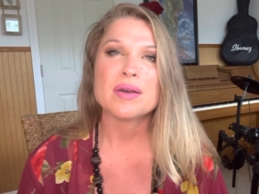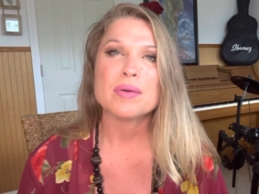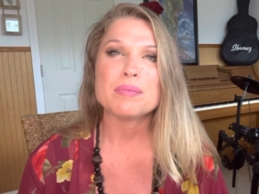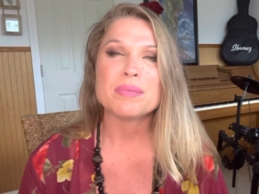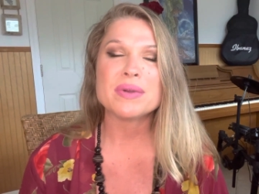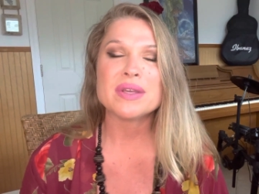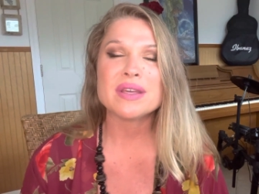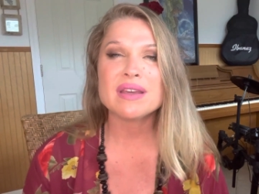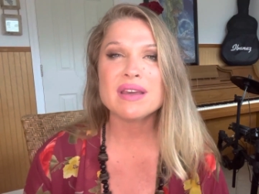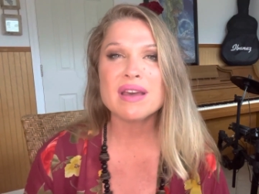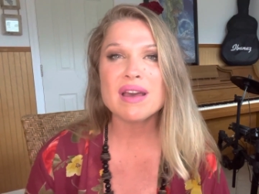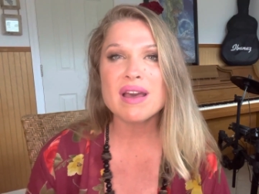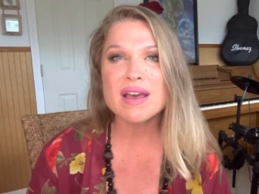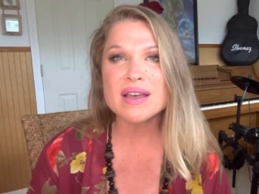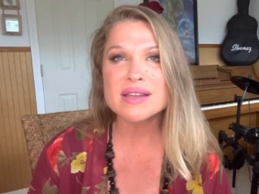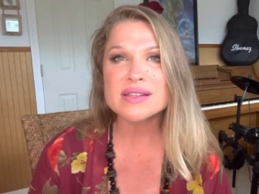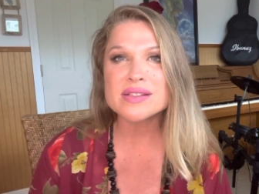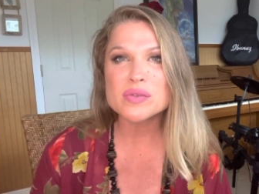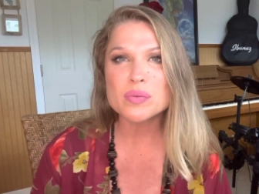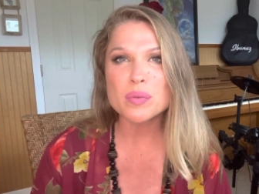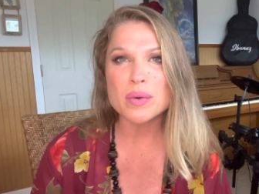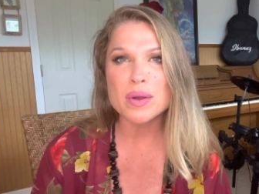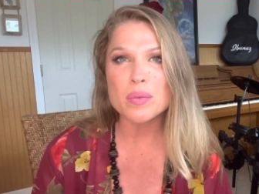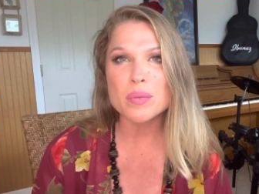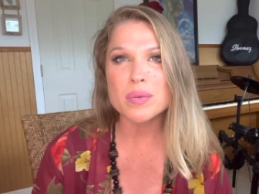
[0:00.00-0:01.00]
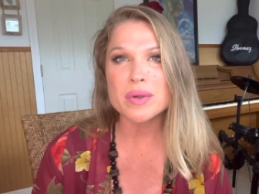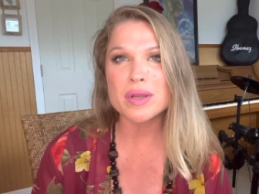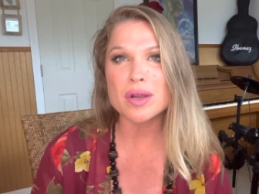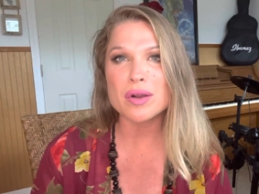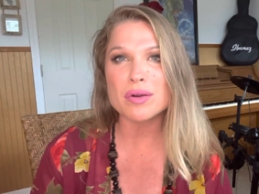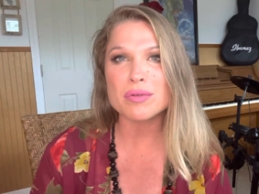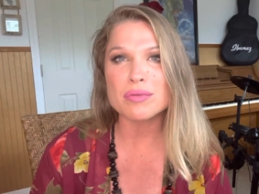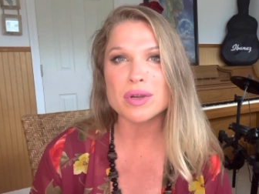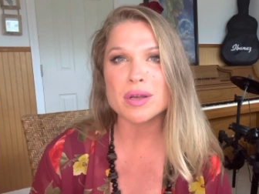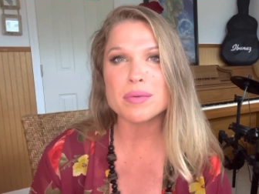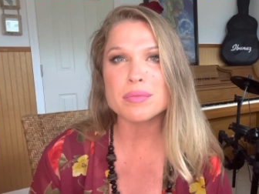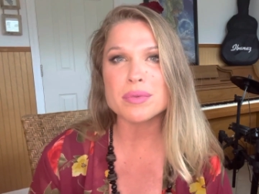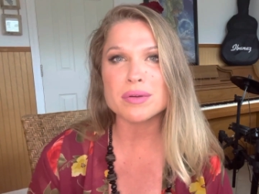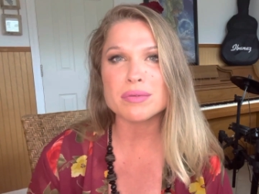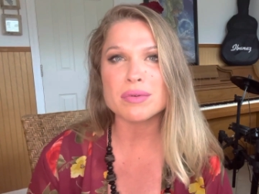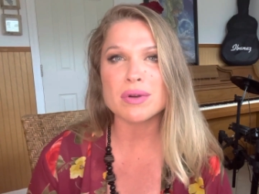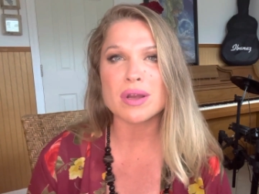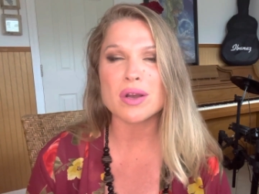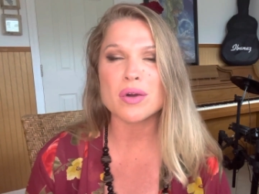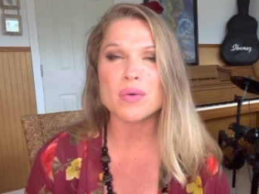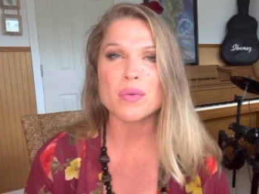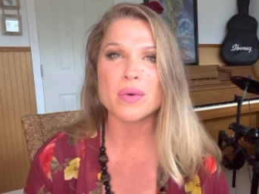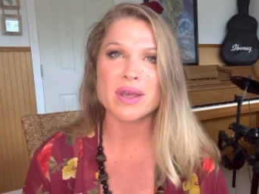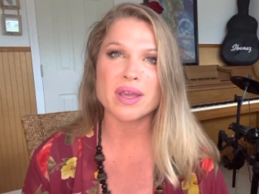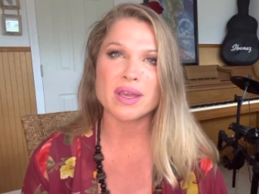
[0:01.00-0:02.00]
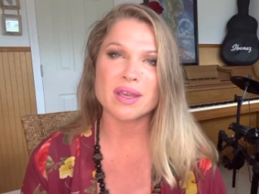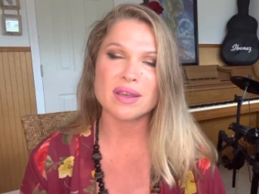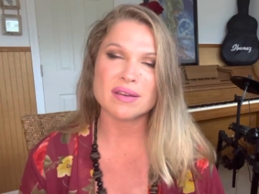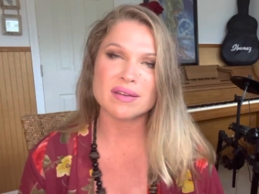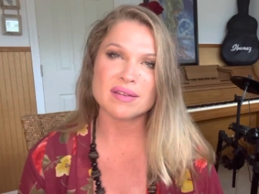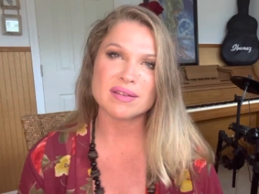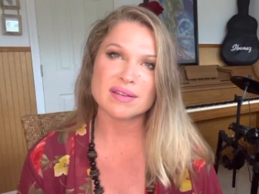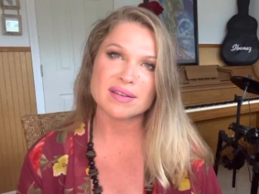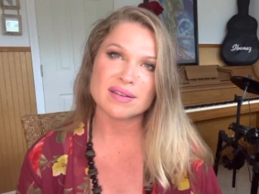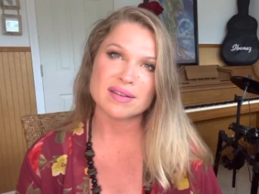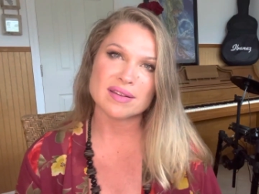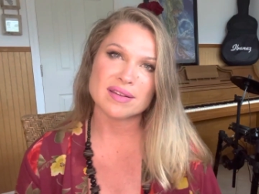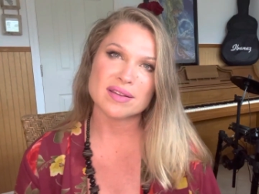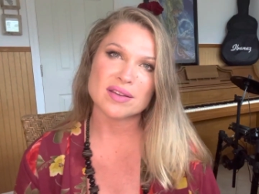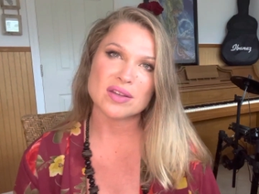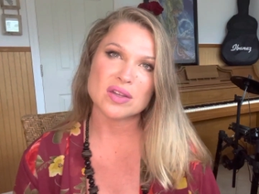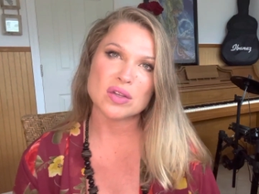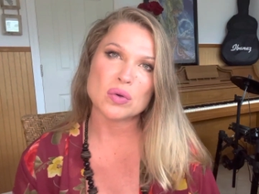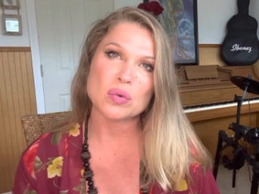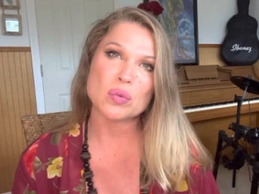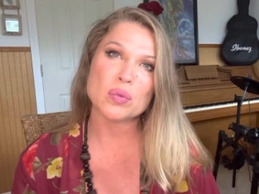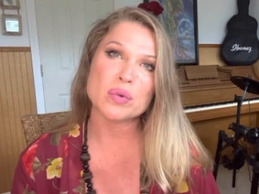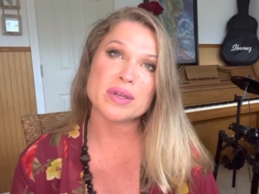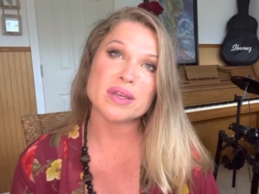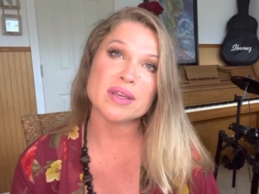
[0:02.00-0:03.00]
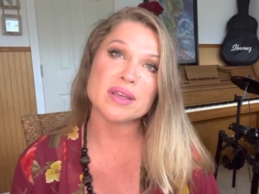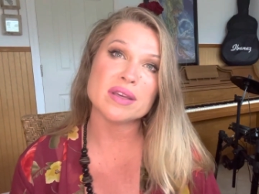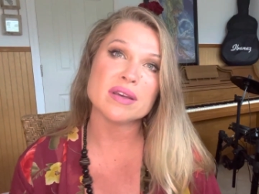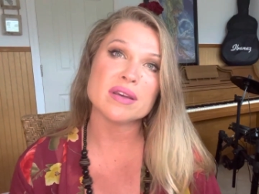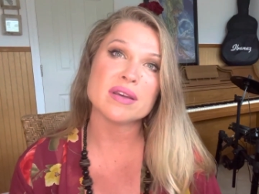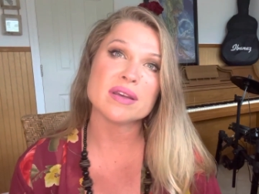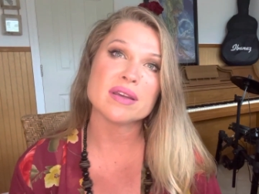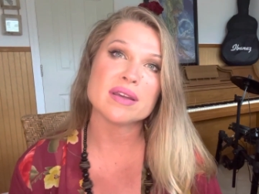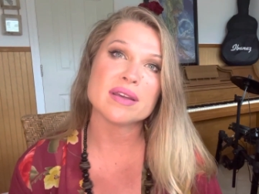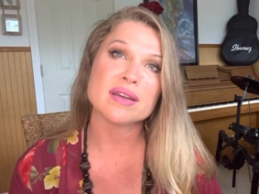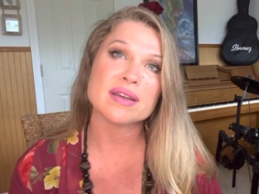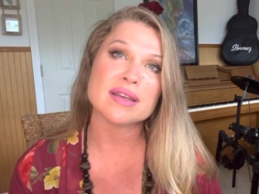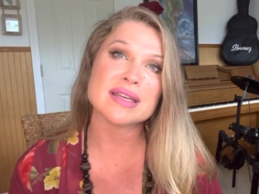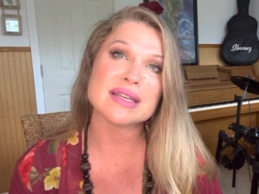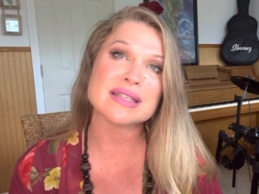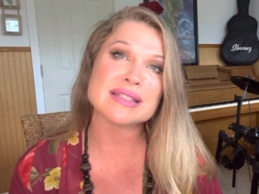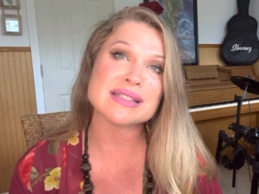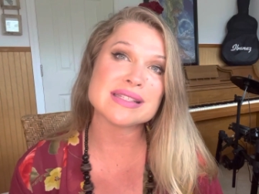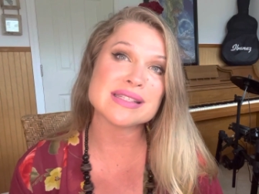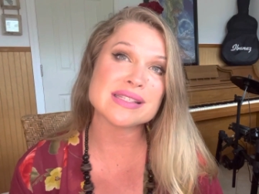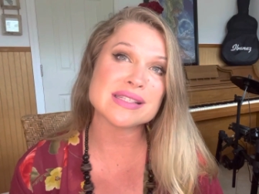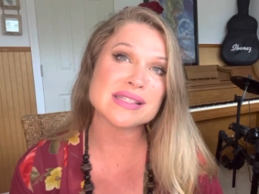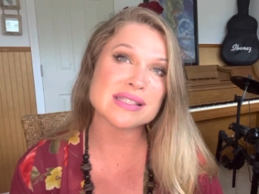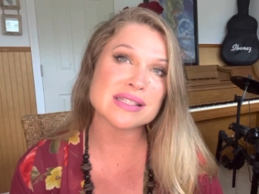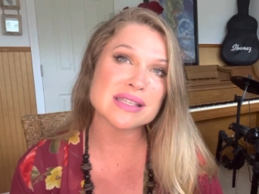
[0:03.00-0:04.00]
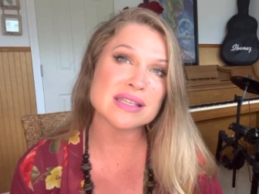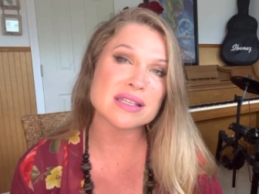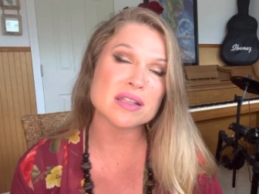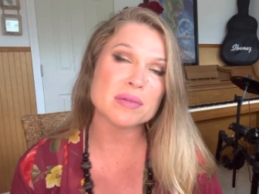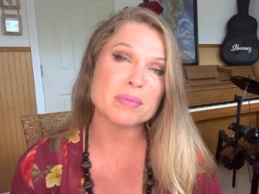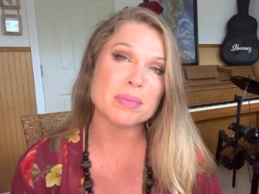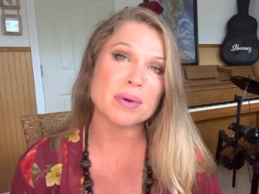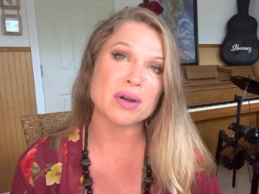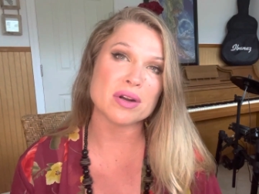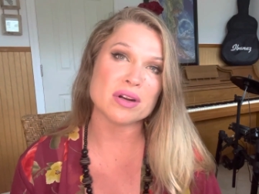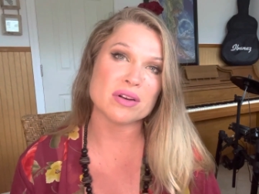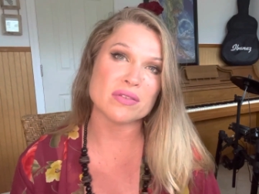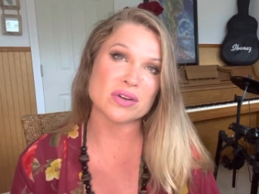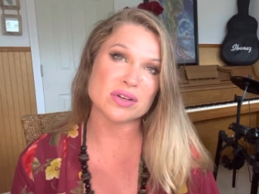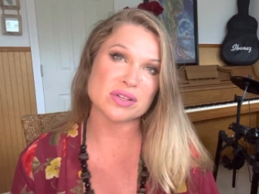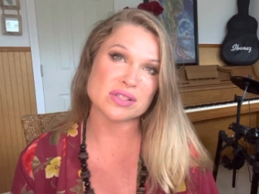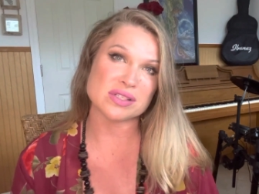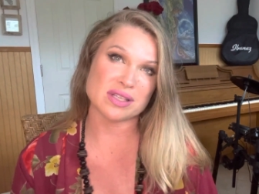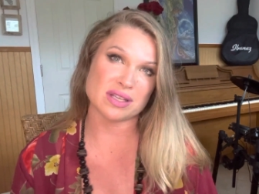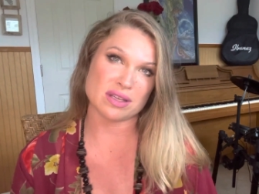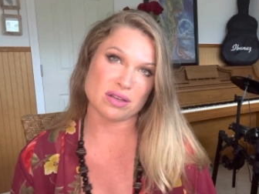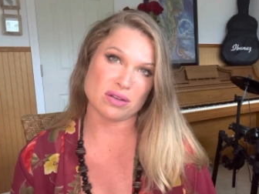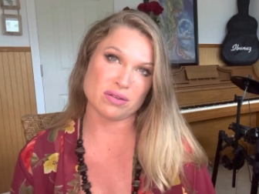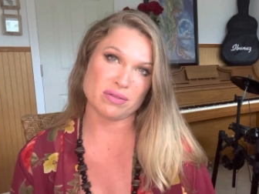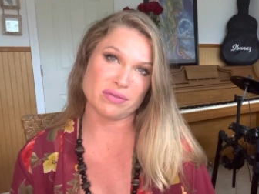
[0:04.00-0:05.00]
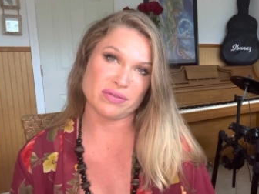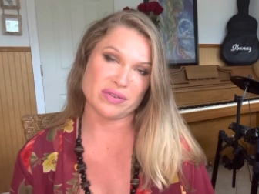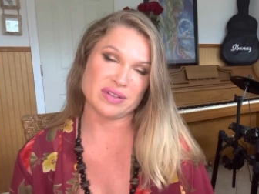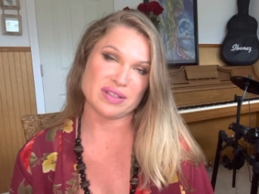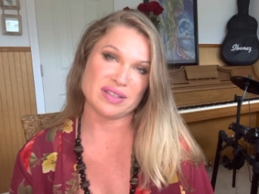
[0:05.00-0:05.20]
Because when we are rubbed the wrong way, we can see the part of ourselves